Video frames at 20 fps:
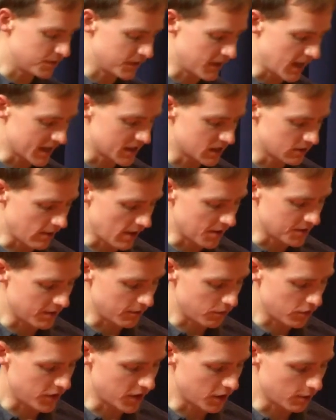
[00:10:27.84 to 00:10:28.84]
to forget around
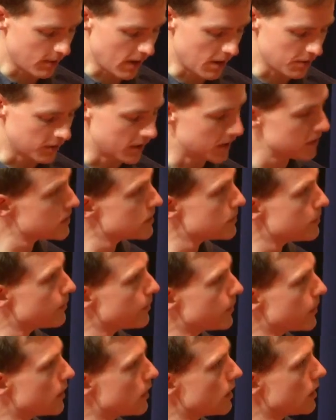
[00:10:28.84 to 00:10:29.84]
everything around it.
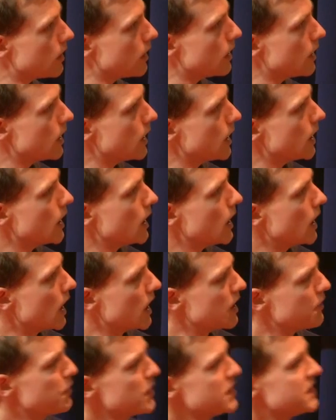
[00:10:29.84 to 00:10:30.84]

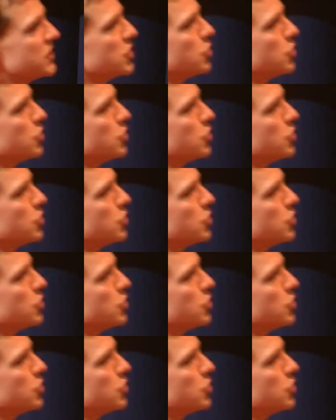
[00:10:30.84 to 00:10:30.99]
And if we